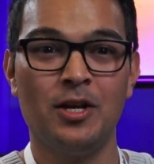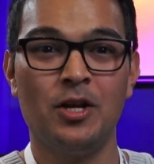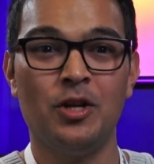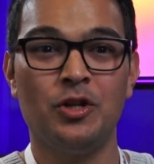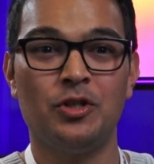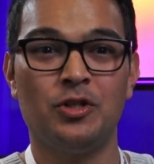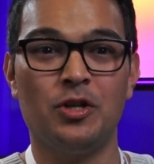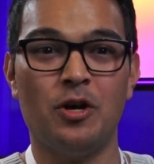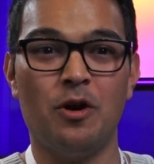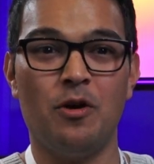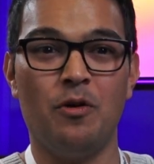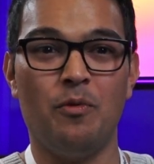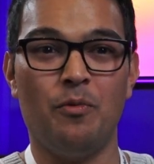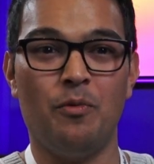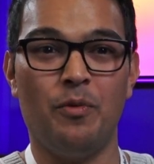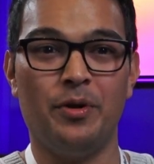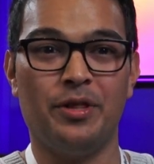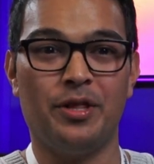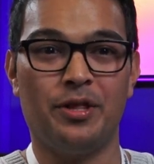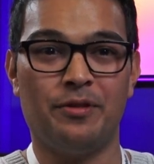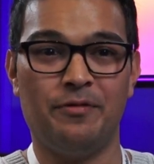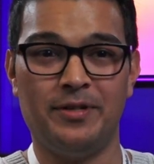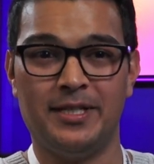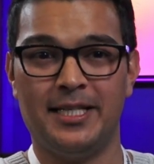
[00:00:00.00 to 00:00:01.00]
So with
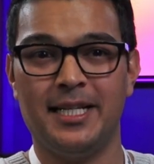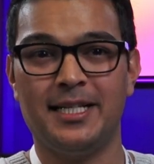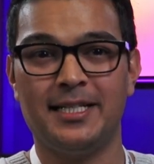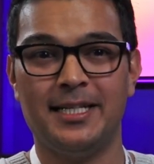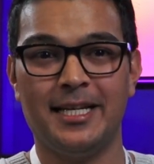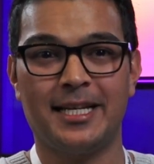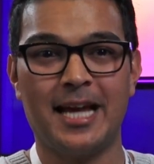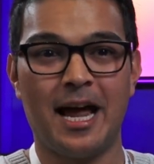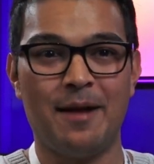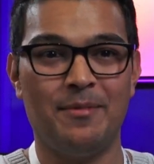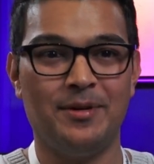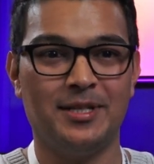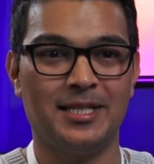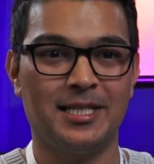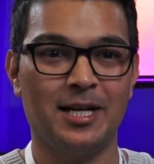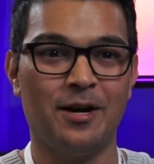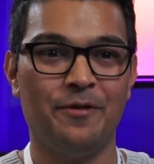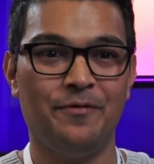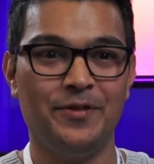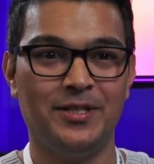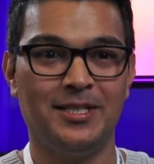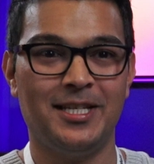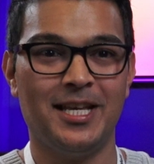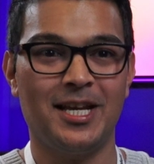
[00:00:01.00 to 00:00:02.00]
a 360 camera and
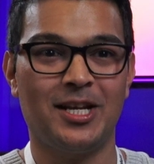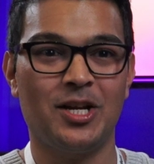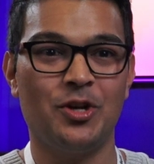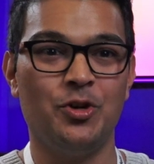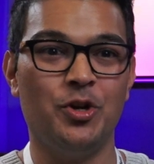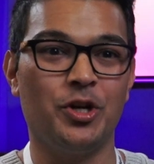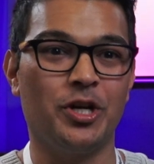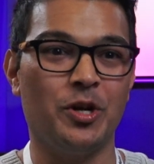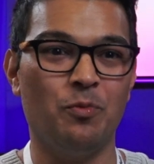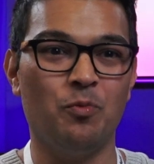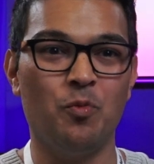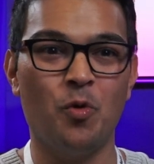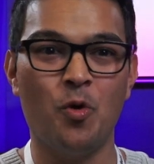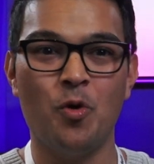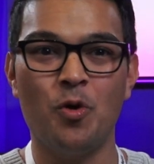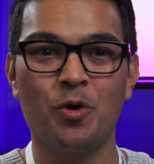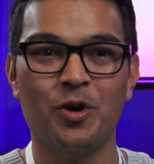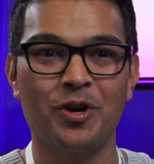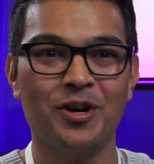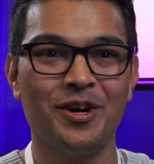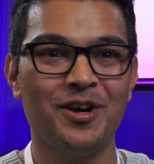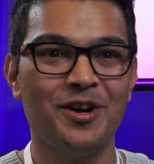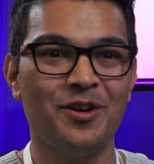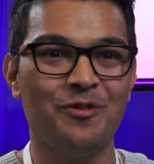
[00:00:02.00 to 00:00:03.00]
selfie stick, you can
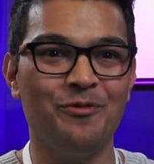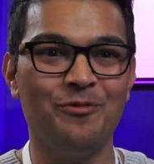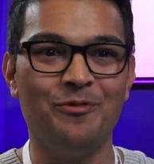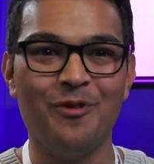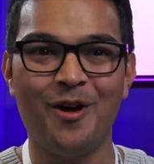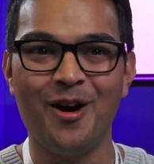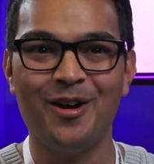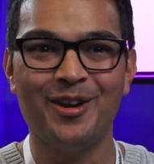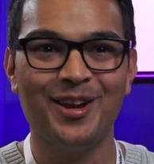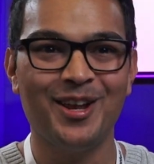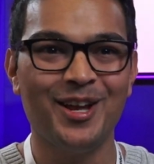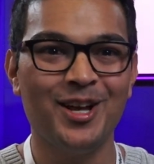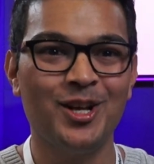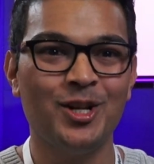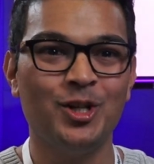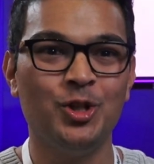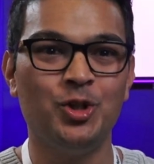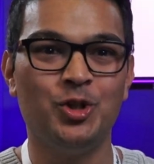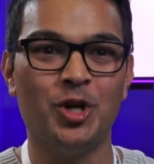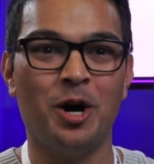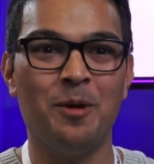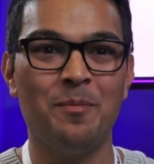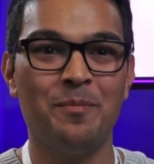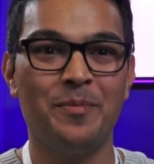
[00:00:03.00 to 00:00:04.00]
walk, run,
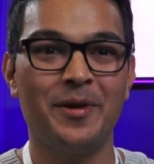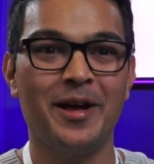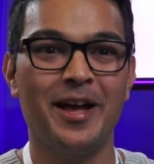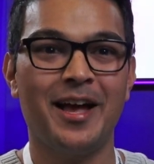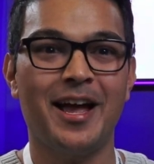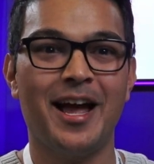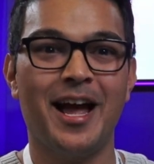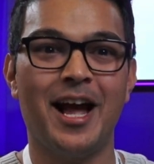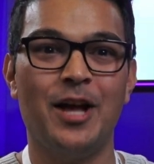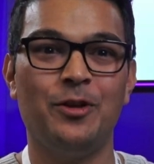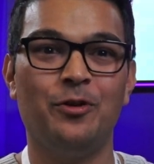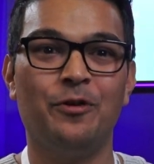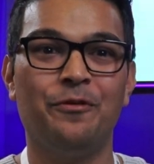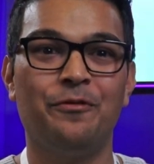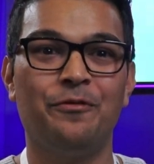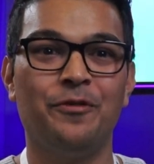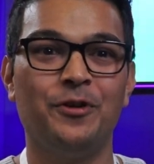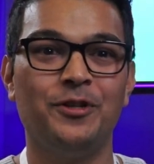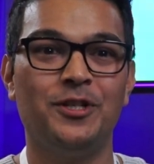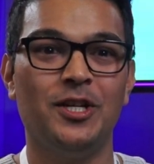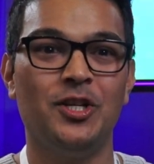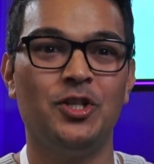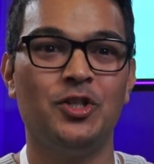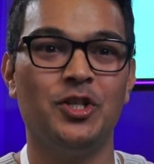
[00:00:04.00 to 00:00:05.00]
jump, and your
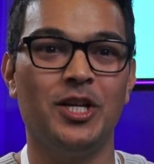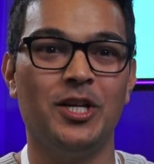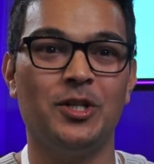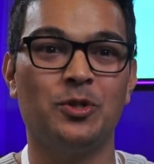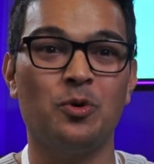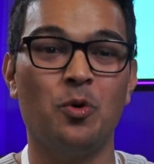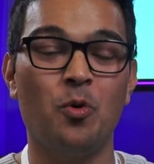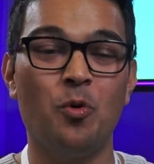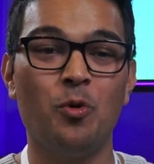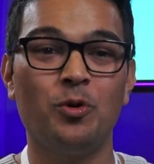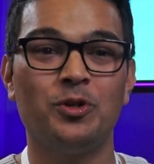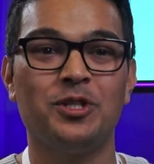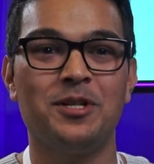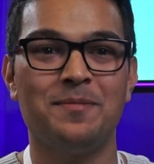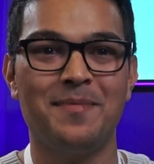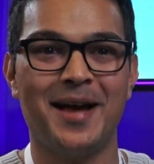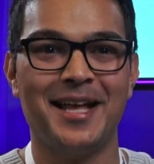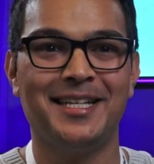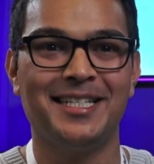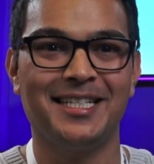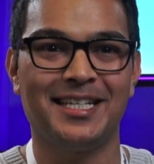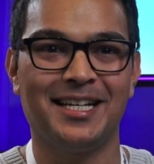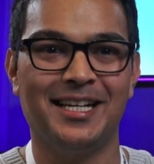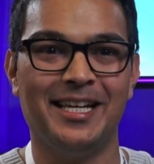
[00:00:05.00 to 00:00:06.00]
footage is
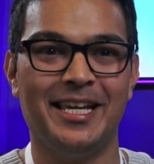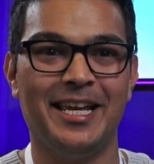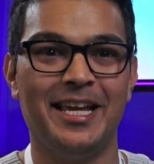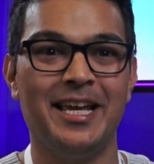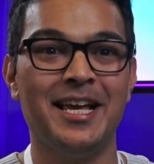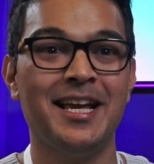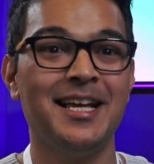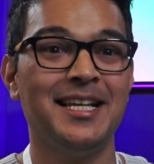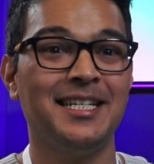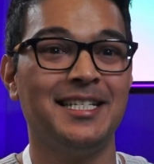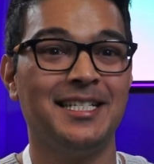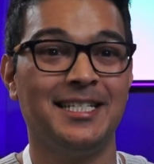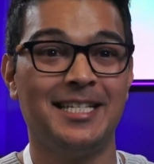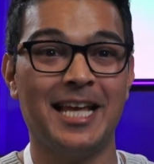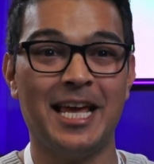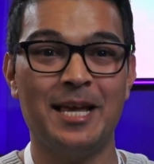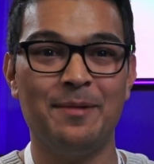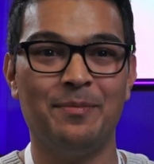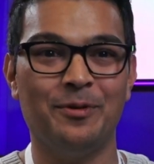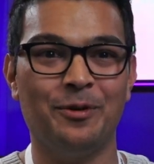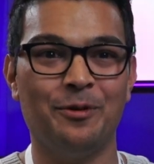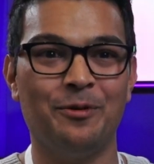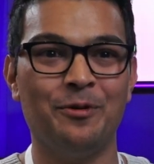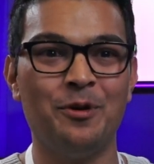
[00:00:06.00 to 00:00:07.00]
automatically
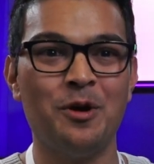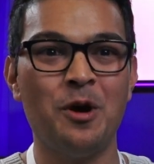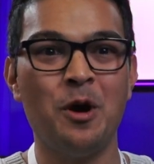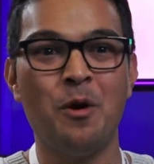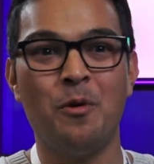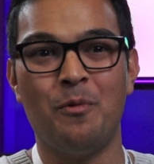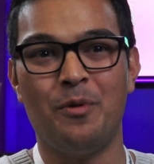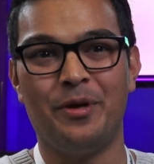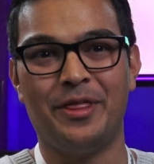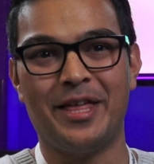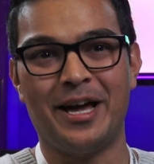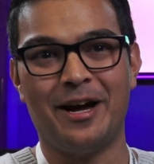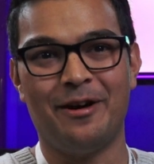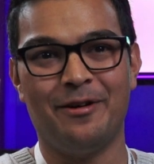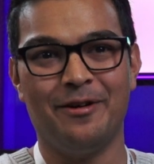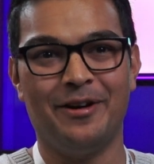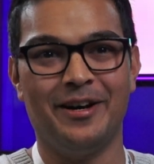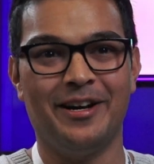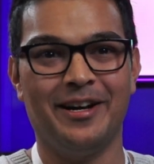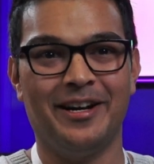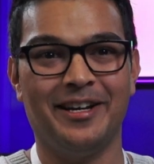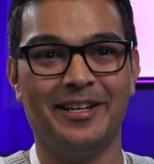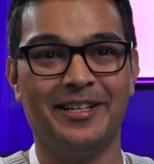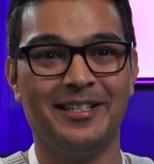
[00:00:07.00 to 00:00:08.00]
stable without
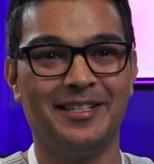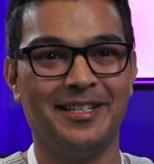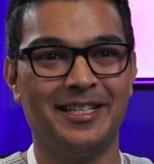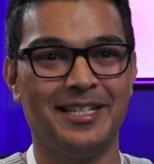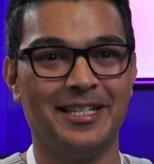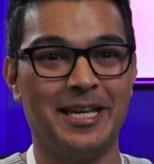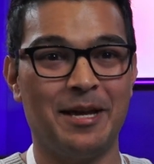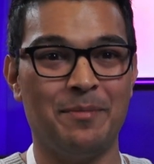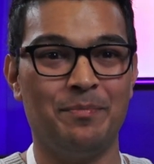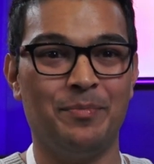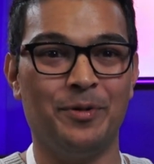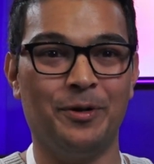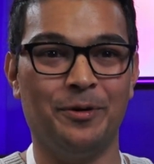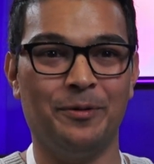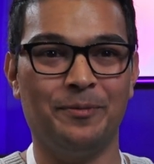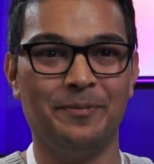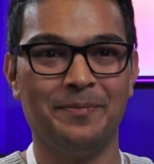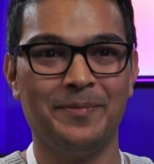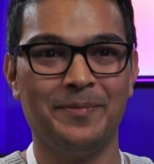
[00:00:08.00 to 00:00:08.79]
a gimbal.